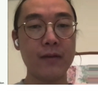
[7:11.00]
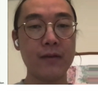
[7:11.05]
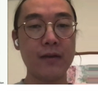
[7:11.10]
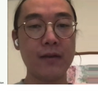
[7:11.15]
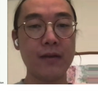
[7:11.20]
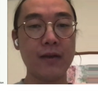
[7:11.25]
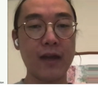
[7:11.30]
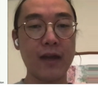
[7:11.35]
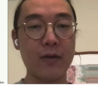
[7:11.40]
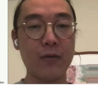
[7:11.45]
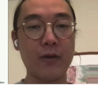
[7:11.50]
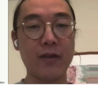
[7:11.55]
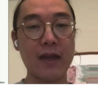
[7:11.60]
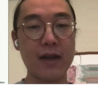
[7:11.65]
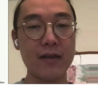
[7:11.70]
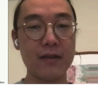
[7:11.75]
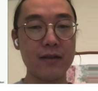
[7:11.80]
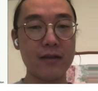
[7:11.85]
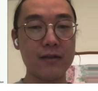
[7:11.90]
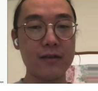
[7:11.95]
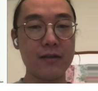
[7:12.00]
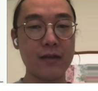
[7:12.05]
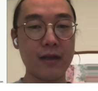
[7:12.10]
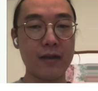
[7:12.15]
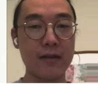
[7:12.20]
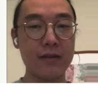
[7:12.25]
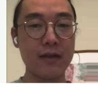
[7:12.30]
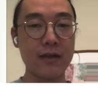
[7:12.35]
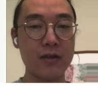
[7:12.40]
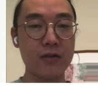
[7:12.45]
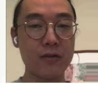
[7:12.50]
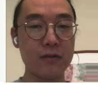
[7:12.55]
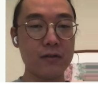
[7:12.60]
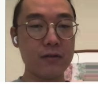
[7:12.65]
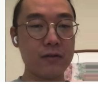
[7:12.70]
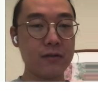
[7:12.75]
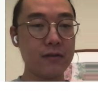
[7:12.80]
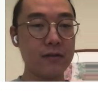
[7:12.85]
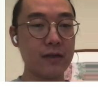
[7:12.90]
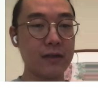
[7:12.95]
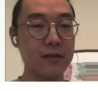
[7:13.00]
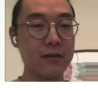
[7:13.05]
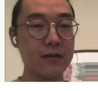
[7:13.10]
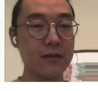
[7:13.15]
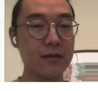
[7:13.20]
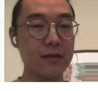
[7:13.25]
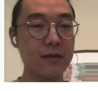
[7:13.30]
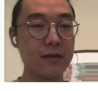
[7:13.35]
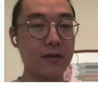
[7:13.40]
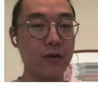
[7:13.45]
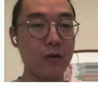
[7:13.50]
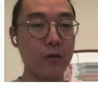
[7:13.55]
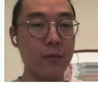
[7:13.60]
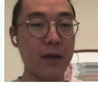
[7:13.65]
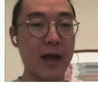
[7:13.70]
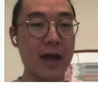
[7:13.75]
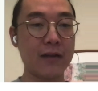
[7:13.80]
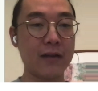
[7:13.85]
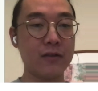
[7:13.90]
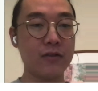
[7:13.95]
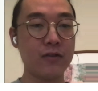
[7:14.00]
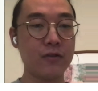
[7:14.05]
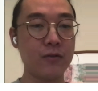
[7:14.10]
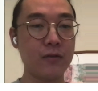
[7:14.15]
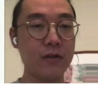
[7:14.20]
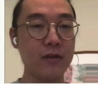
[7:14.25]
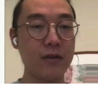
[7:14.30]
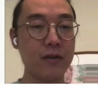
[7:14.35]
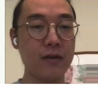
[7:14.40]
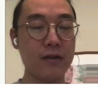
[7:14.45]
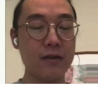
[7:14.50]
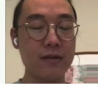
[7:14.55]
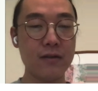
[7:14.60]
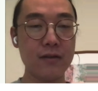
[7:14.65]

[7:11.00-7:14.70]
Anyway, that is a tangent. Let's go back to the